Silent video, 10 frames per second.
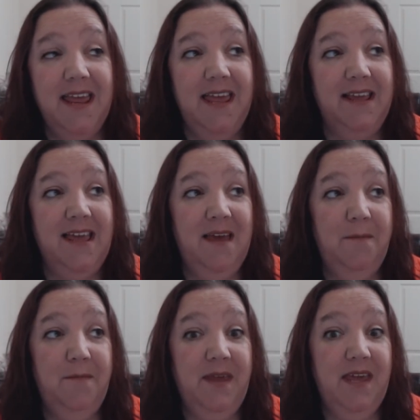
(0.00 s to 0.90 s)
It
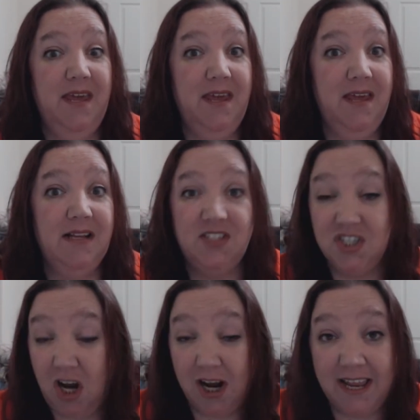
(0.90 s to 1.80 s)
can be
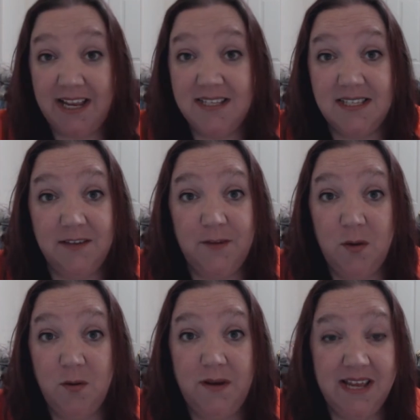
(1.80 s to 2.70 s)
stockings if
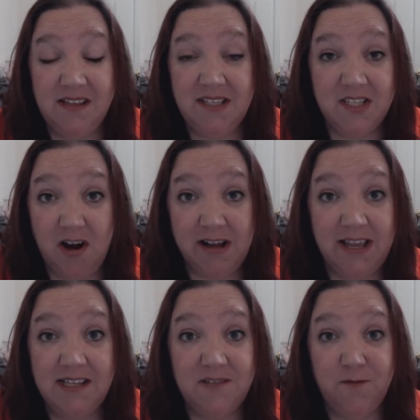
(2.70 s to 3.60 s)
you knit
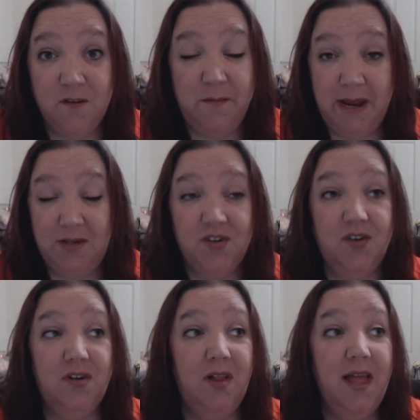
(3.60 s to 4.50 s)
stockings for the
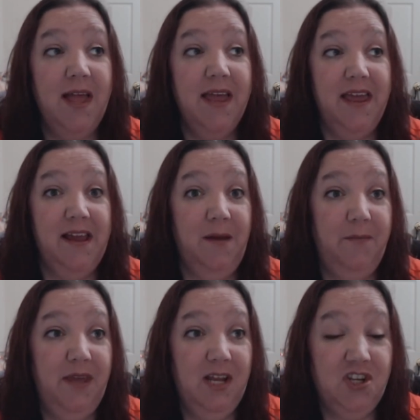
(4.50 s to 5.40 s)
mantle. It
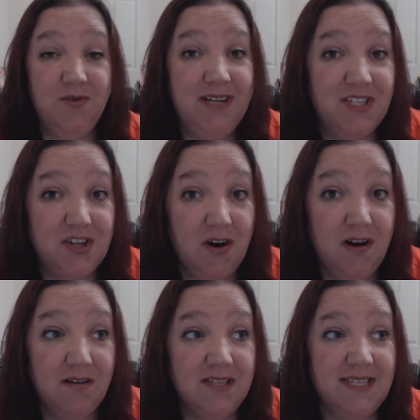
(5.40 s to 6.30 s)
can be tree
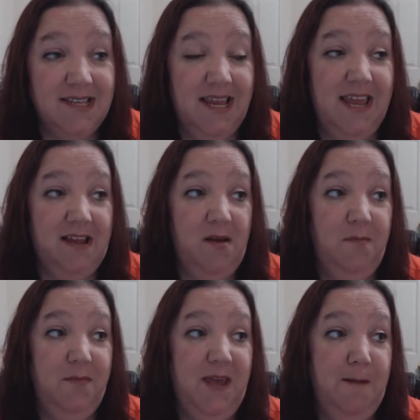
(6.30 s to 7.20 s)
skirts. It
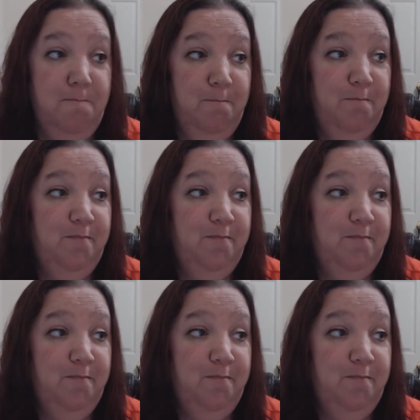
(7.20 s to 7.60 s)
can be